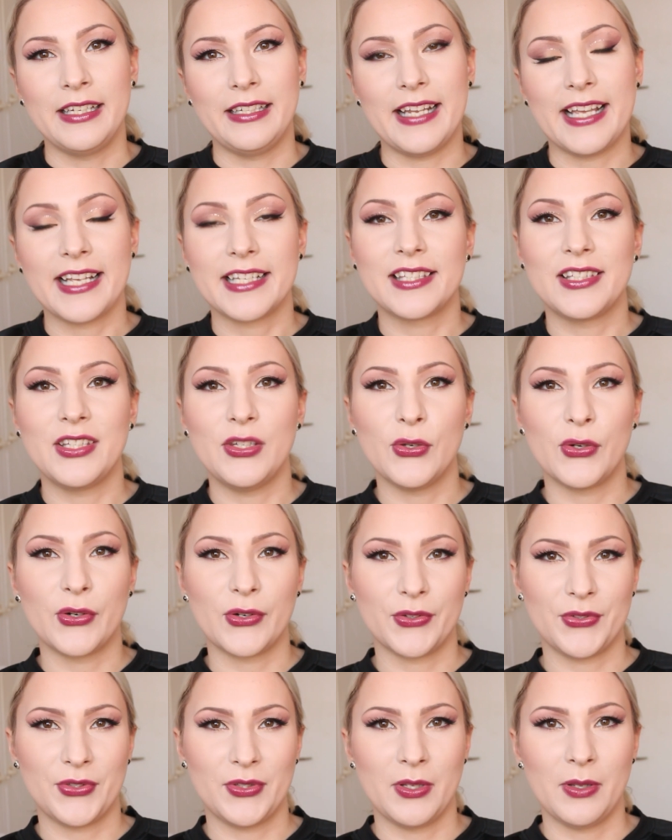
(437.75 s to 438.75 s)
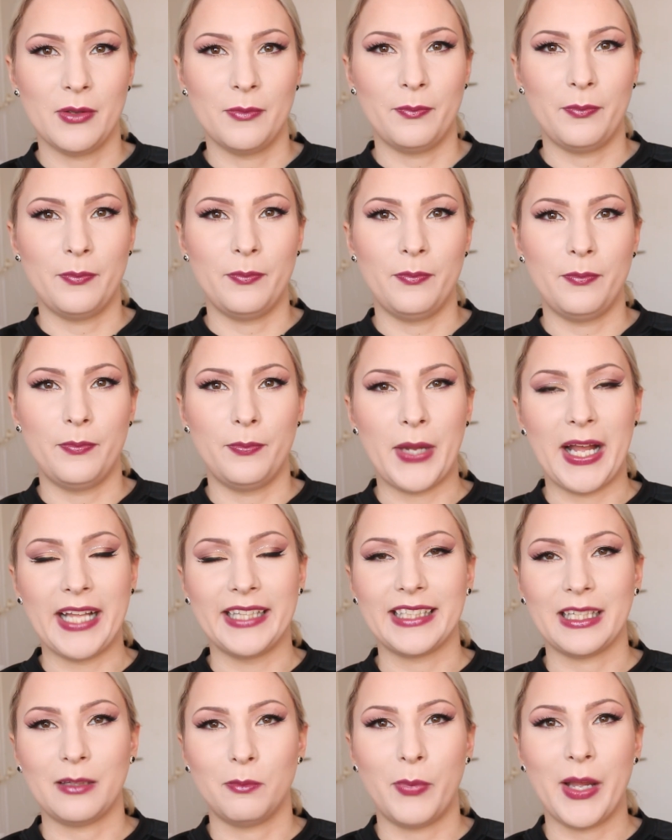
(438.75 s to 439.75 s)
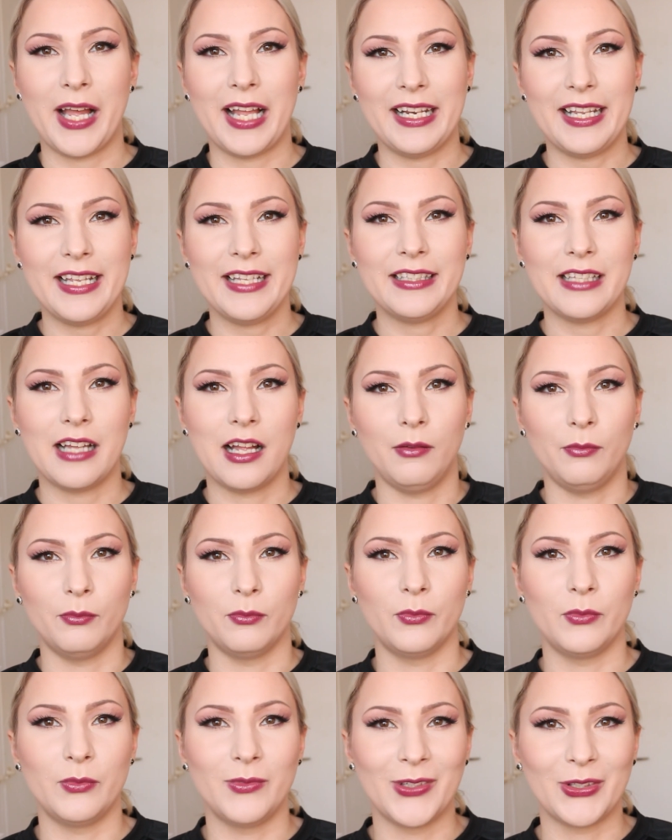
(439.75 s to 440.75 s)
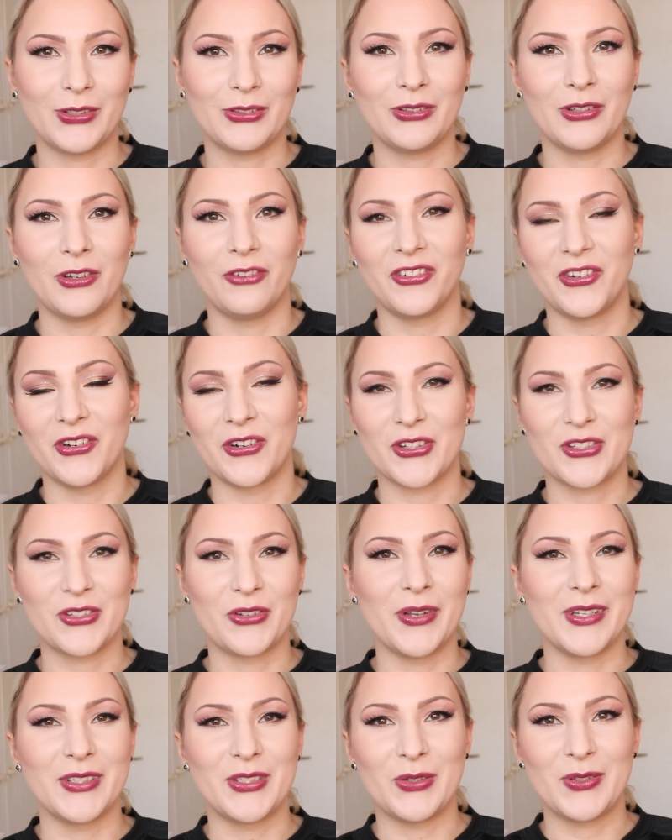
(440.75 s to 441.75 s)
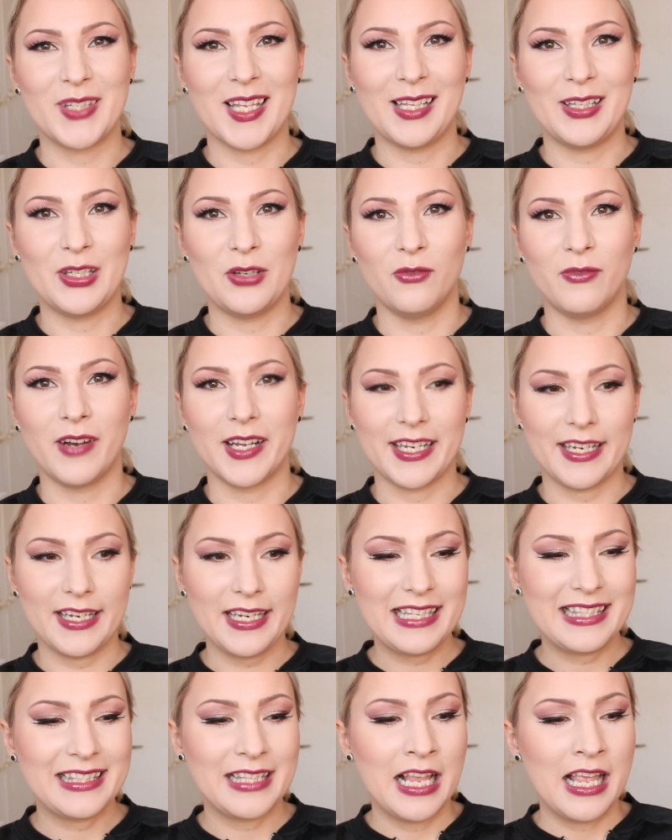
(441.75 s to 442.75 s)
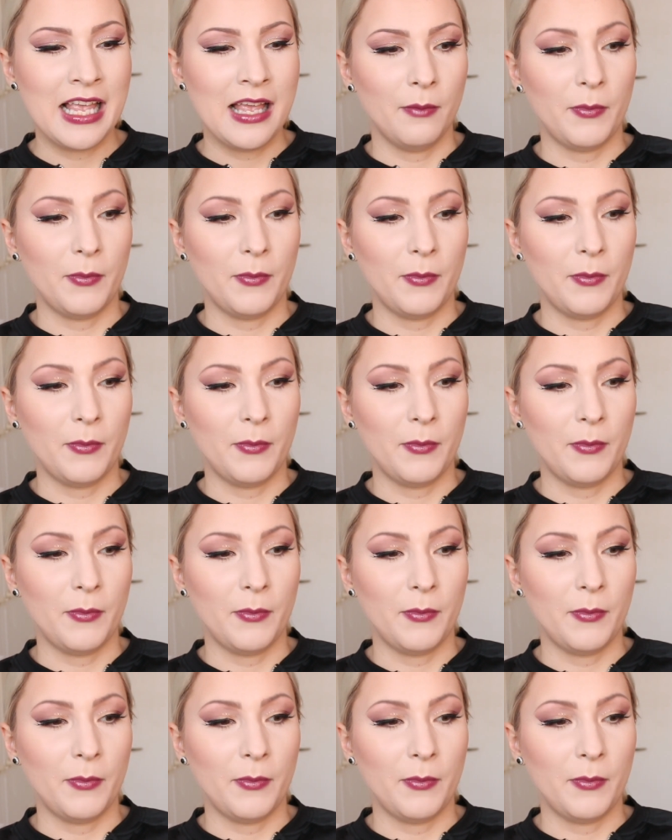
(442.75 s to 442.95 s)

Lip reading: Next year's pan palette, I'm not of course going to tell you what it is,